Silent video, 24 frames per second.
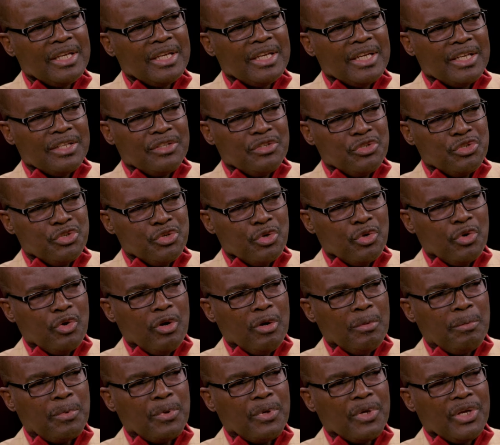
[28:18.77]
in
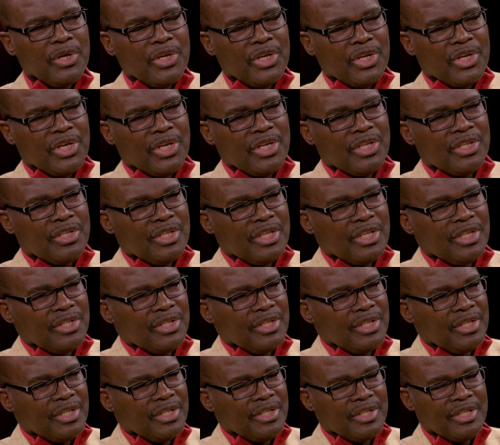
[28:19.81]
Europe, in, in,
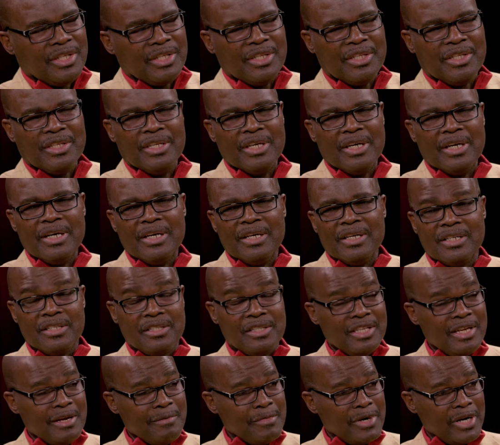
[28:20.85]
in, in, uh, in
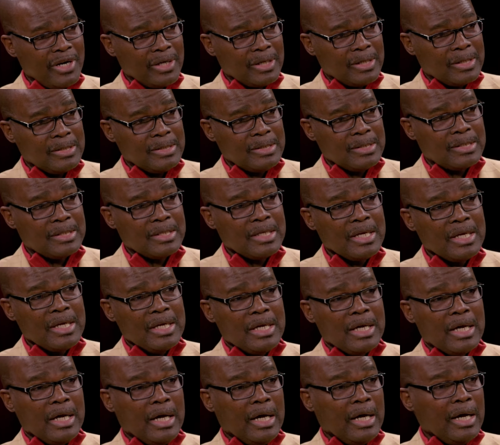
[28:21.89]
the Americas
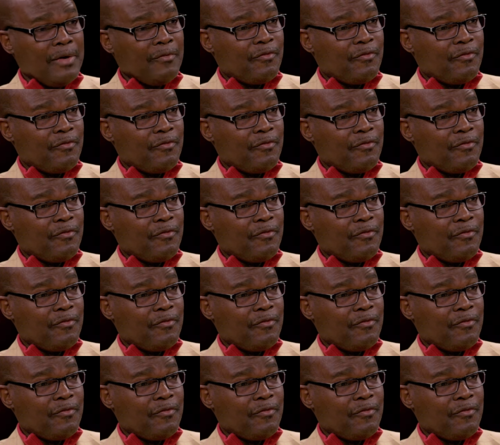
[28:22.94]
mm-hmm.